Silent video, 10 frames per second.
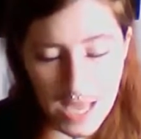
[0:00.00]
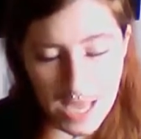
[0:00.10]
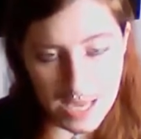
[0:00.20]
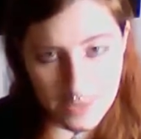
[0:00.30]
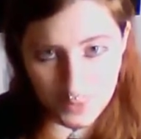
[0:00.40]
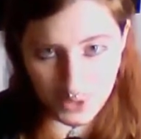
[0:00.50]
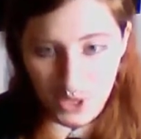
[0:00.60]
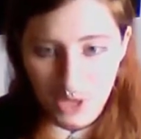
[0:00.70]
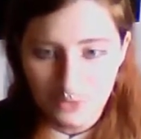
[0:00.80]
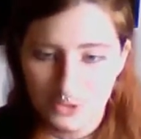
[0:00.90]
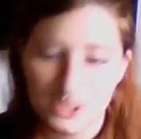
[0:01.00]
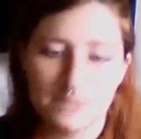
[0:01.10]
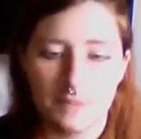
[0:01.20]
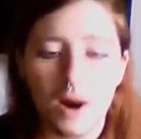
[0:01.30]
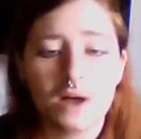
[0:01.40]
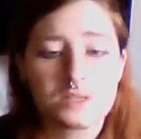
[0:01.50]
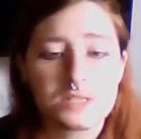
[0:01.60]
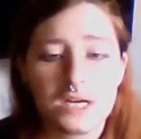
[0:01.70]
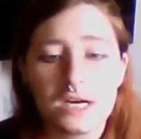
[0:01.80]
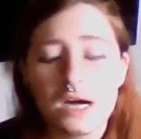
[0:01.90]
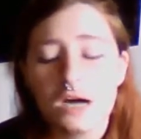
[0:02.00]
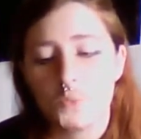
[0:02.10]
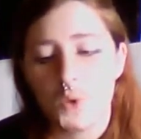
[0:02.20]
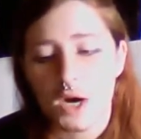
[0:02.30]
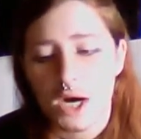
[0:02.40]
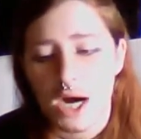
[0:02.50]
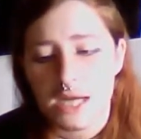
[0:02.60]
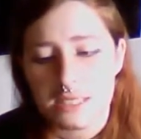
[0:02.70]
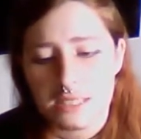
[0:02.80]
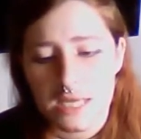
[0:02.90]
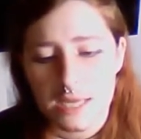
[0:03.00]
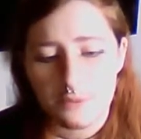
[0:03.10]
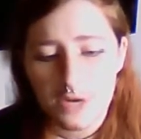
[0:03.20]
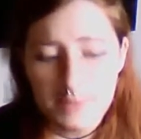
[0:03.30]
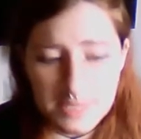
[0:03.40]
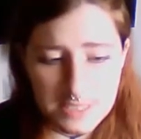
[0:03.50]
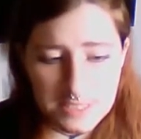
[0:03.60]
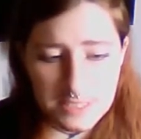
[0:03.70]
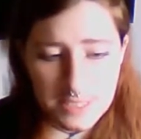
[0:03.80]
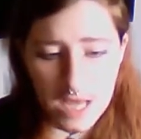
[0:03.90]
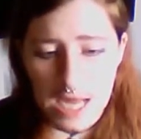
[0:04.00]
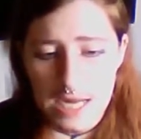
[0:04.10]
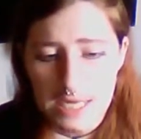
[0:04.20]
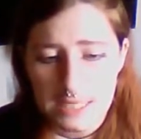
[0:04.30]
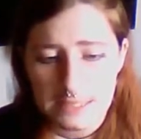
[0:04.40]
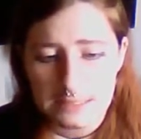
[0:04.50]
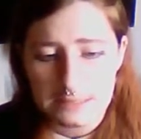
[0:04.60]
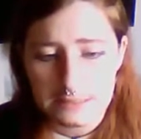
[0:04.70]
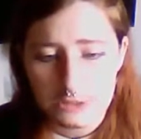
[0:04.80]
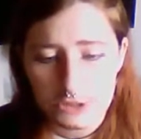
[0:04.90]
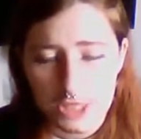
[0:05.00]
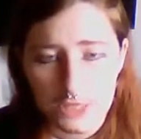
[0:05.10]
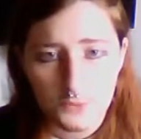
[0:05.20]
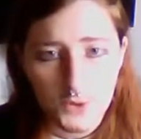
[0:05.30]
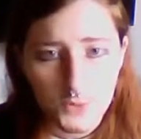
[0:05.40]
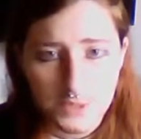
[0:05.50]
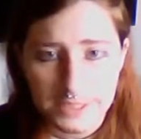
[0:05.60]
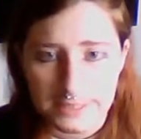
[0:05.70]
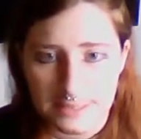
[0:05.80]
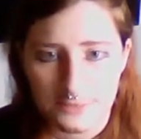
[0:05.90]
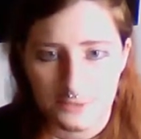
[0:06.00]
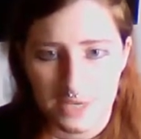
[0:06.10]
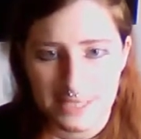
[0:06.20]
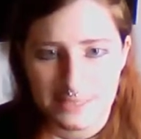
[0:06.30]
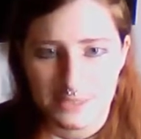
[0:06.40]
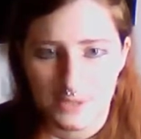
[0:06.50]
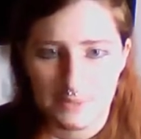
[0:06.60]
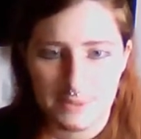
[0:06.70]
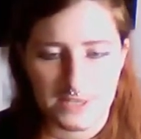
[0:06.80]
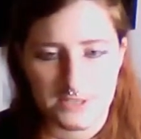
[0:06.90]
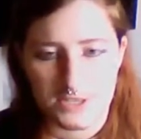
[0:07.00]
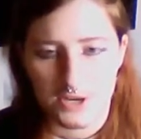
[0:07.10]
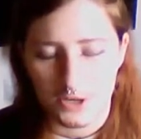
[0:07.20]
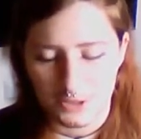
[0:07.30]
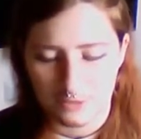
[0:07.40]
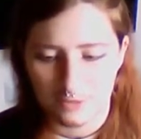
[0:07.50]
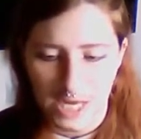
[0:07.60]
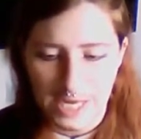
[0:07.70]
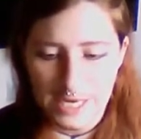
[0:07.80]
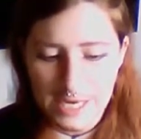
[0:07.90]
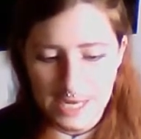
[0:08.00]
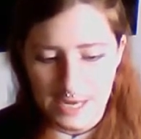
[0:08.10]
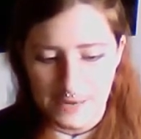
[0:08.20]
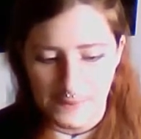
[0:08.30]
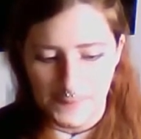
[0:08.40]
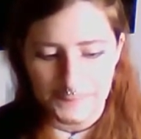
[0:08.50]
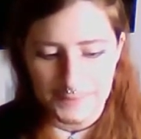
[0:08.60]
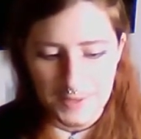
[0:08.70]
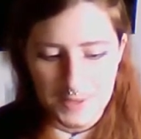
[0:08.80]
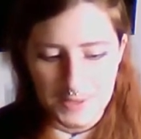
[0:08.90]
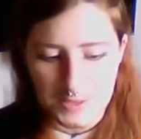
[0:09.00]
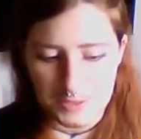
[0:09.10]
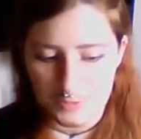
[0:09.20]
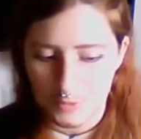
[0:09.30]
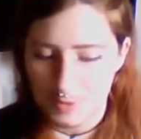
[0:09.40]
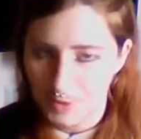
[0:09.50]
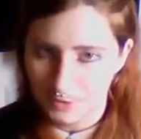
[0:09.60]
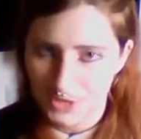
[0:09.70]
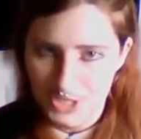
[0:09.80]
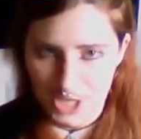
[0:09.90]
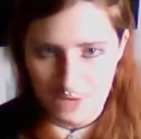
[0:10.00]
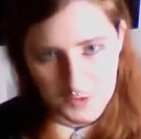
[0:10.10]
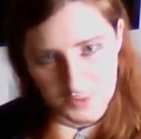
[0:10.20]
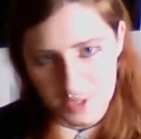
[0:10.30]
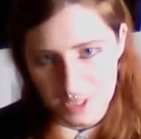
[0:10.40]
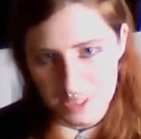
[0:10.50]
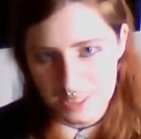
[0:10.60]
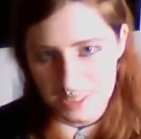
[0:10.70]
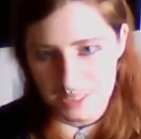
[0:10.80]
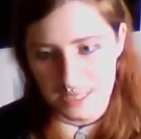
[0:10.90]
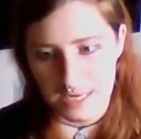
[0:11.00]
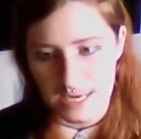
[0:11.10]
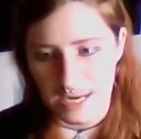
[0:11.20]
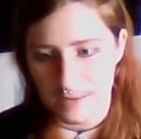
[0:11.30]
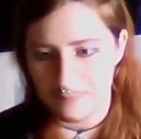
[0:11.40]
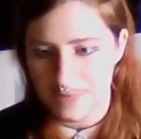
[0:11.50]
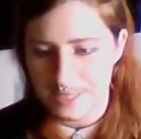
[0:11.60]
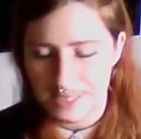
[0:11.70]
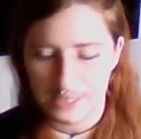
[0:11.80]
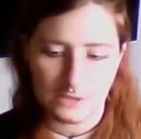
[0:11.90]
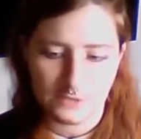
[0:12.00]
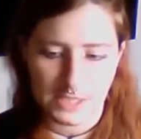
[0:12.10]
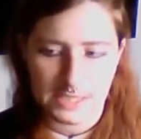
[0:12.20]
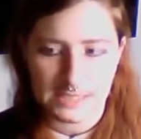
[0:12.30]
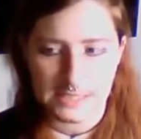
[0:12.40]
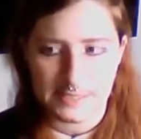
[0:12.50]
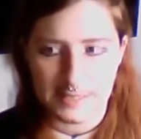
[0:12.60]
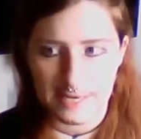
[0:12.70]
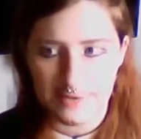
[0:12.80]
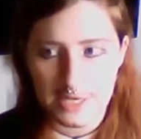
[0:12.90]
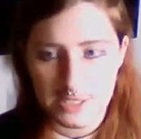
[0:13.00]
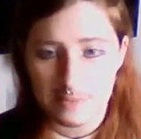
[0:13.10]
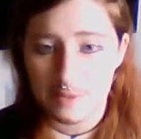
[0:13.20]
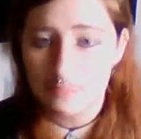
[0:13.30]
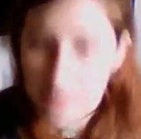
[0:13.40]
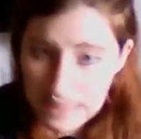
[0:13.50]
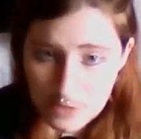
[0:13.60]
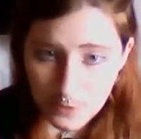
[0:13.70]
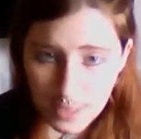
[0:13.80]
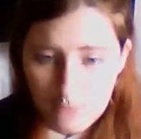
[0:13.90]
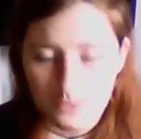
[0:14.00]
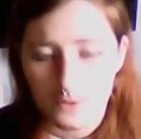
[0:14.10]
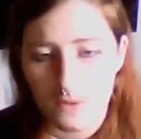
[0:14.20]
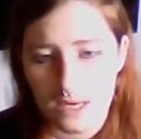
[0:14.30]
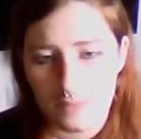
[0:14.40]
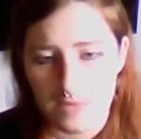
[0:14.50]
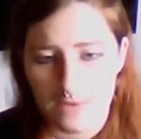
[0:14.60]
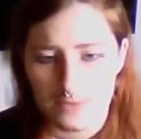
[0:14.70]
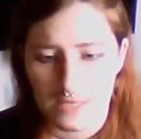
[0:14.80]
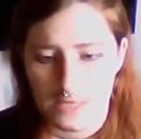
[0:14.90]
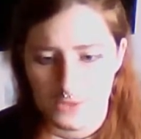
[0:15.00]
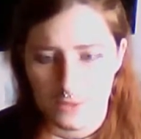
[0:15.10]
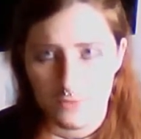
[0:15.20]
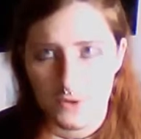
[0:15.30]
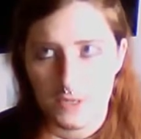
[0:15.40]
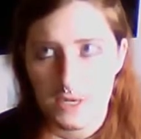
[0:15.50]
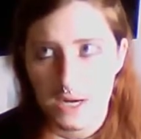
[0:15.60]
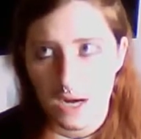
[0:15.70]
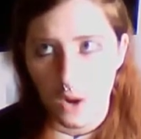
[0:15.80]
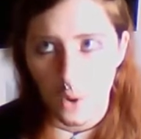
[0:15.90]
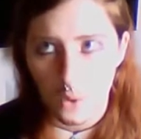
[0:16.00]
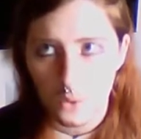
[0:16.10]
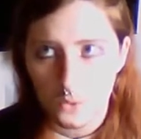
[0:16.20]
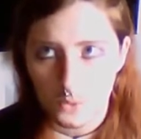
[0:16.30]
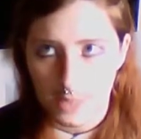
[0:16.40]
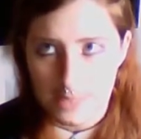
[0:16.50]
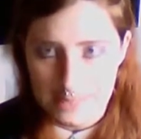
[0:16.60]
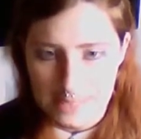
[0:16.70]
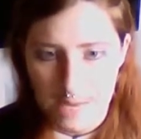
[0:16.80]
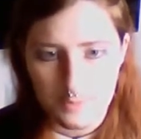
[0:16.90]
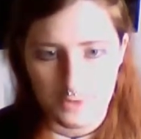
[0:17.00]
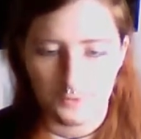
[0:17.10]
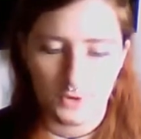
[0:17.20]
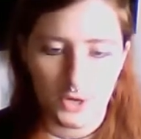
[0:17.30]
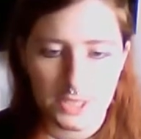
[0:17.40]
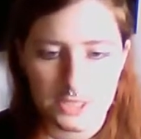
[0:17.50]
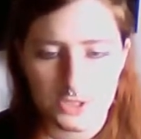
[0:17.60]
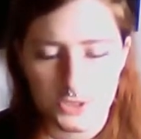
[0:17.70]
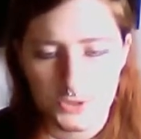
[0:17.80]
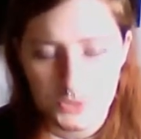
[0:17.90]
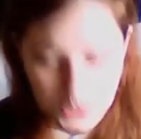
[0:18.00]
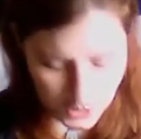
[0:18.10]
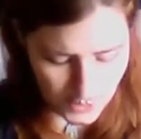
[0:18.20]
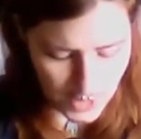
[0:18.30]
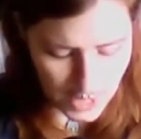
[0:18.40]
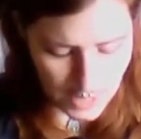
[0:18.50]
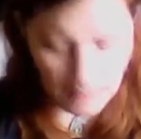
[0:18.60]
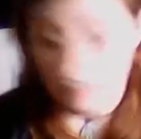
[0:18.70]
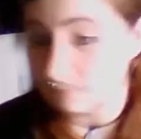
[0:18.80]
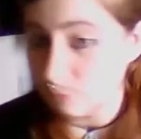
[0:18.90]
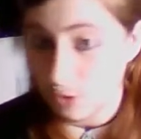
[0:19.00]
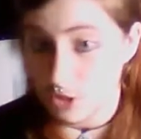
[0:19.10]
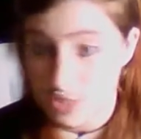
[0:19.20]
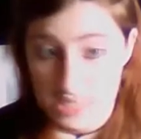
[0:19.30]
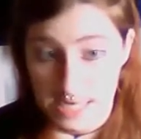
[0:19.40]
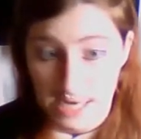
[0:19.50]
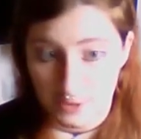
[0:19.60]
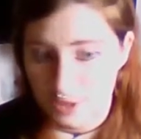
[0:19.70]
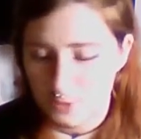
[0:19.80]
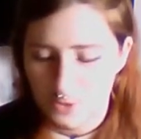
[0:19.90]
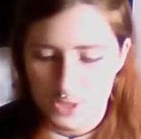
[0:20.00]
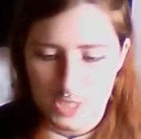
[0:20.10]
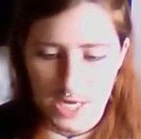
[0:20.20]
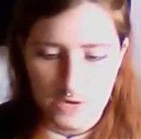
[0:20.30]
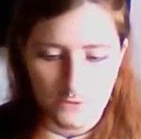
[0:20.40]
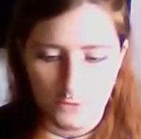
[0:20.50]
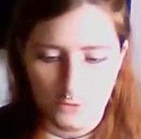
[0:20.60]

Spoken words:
improv creepypasta, where I take a premise and just kind of roll with it and write a creepypasta on the fly. This will be my first time doing this. I'm basing it off an idea that I've actually been meaning to write for a while, but haven't actually put a whole great depth of thought into. So we're going to see how this works out. Of